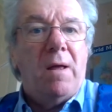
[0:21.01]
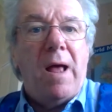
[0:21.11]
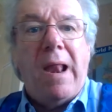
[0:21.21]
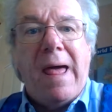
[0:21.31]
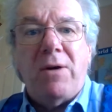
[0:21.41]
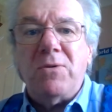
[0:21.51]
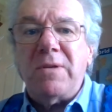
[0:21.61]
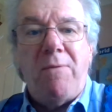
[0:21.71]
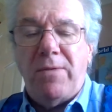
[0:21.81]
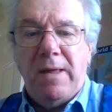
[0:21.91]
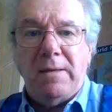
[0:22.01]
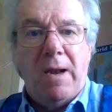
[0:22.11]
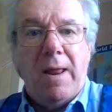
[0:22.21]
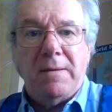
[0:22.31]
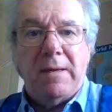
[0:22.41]
allows everything to
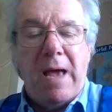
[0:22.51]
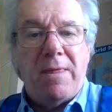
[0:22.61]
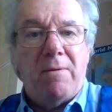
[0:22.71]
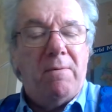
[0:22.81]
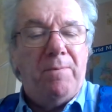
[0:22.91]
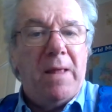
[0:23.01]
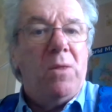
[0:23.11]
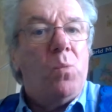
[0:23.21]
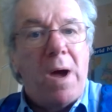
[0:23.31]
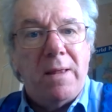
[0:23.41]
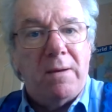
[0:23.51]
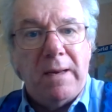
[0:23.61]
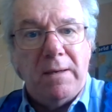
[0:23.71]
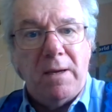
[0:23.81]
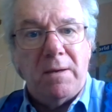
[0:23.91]
link together in the way that
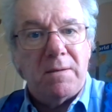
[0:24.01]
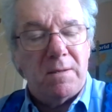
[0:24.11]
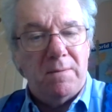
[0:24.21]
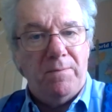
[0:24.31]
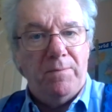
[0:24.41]
it does.